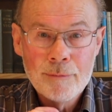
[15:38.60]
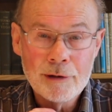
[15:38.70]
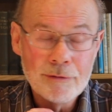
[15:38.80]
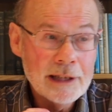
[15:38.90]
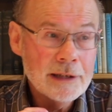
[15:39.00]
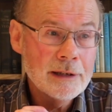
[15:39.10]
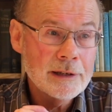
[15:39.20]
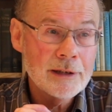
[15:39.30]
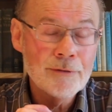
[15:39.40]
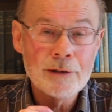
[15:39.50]
But the reason
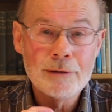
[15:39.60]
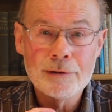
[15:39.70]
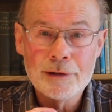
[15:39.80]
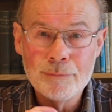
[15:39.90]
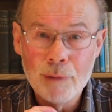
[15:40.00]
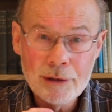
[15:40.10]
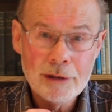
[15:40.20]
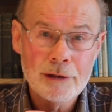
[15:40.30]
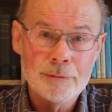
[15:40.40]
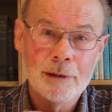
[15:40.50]
it's difficult to
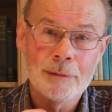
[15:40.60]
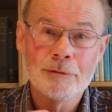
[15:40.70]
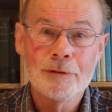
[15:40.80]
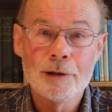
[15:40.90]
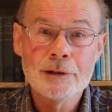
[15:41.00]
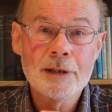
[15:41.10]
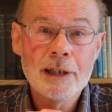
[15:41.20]
monitor permafrost